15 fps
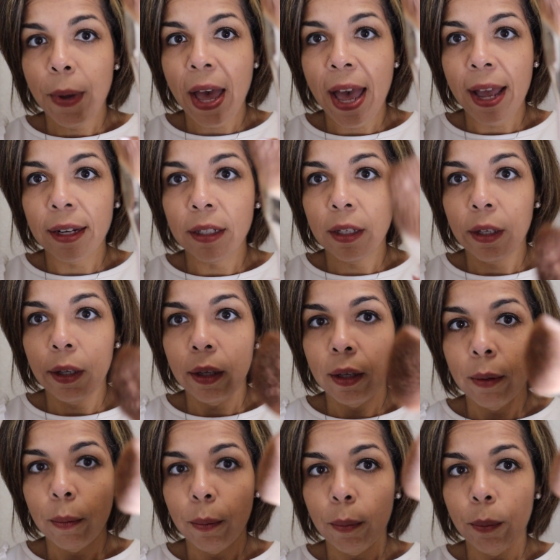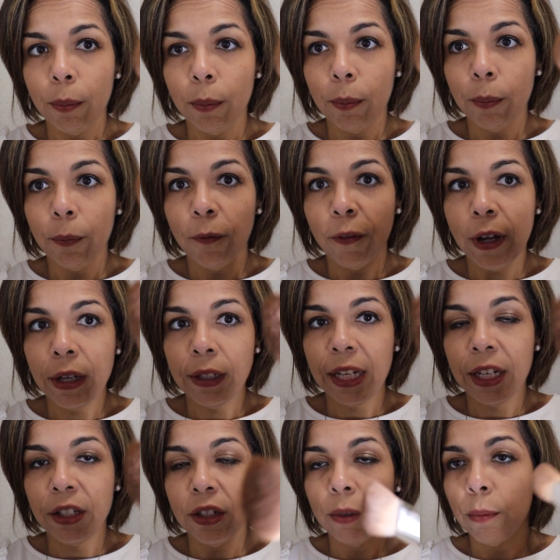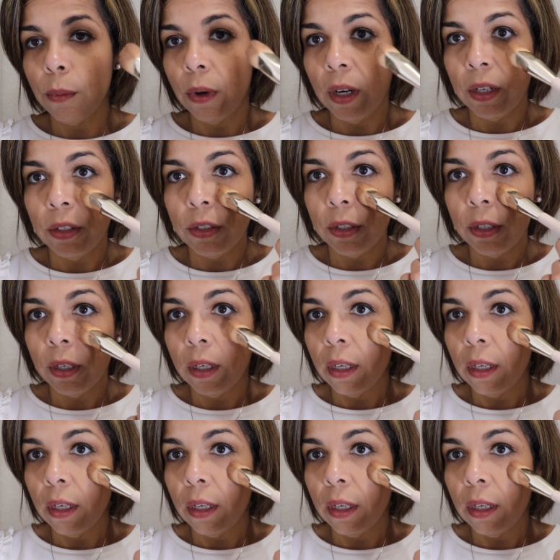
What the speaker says: packed foundation brush.